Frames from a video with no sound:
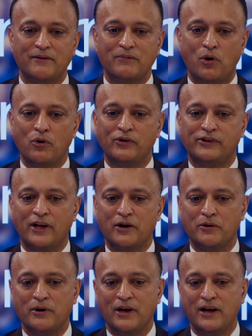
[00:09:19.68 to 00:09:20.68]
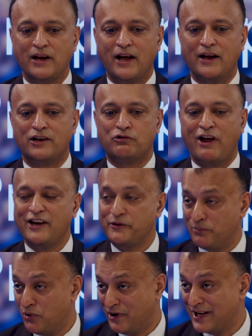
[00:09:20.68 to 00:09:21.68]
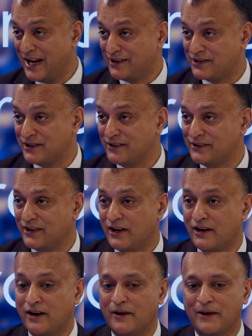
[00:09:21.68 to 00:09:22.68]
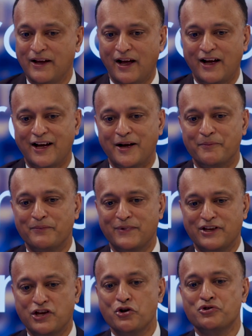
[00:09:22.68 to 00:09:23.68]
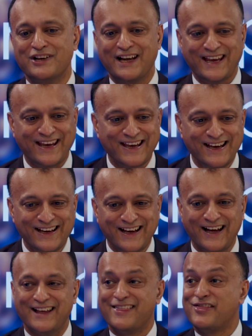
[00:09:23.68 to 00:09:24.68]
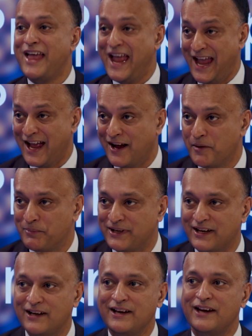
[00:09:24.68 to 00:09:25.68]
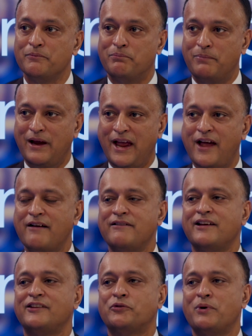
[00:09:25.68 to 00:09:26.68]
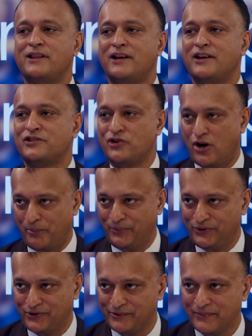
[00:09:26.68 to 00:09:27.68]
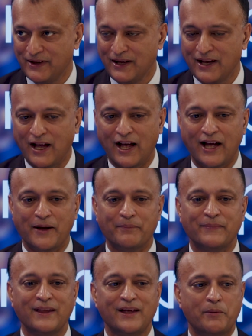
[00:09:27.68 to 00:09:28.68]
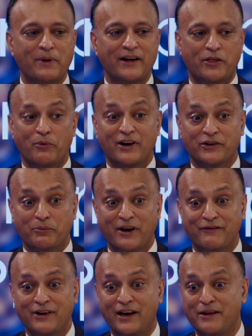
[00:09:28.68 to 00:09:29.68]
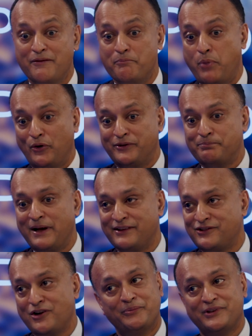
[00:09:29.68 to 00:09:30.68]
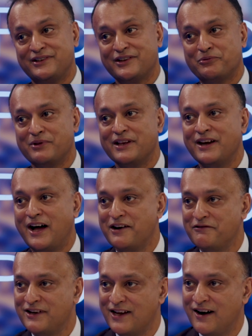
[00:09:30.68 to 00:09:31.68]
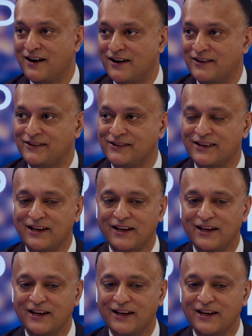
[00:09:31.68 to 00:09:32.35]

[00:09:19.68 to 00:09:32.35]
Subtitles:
Also, transport connections are usually there, particularly in areas where there are shops. Many of the ones that we've done, their bus stops are just within 100 yards,